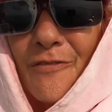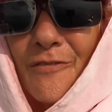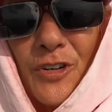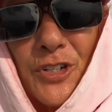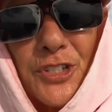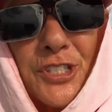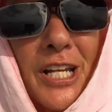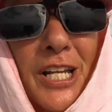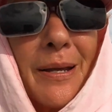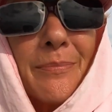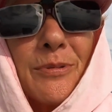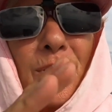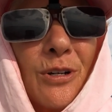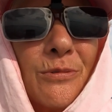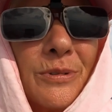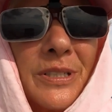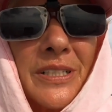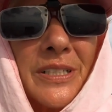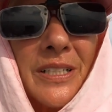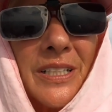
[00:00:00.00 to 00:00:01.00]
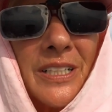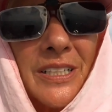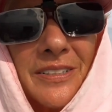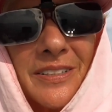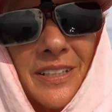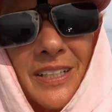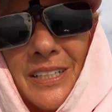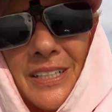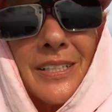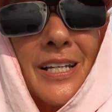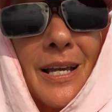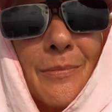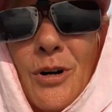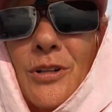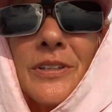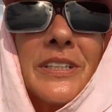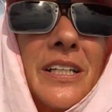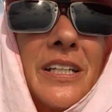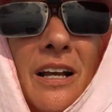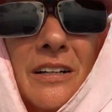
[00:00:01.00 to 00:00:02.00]
First time, no one there. Second time,
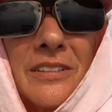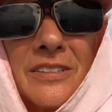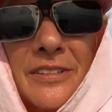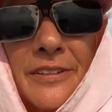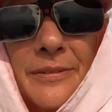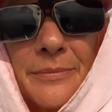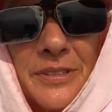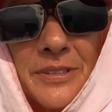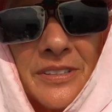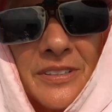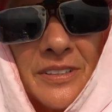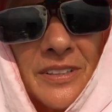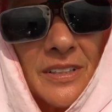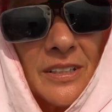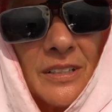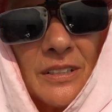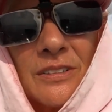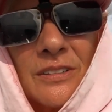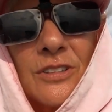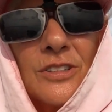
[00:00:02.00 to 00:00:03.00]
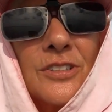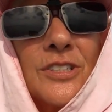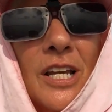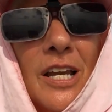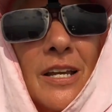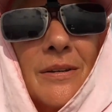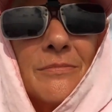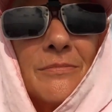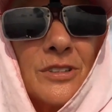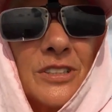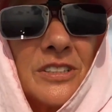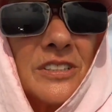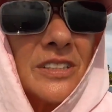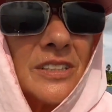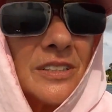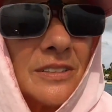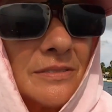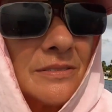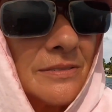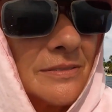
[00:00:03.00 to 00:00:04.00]
only customs. Third time, we'll see.